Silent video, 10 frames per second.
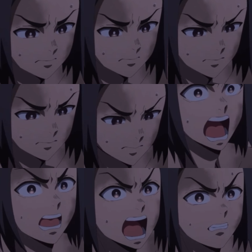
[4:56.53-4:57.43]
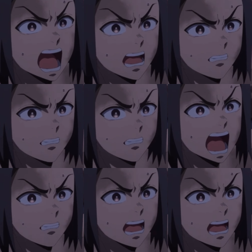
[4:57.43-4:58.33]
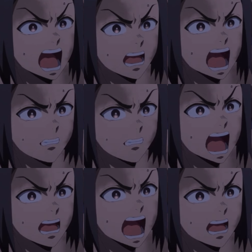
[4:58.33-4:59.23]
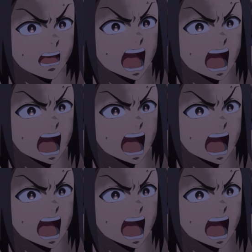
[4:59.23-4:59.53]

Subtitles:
to them, like, they're all motivated to train even more.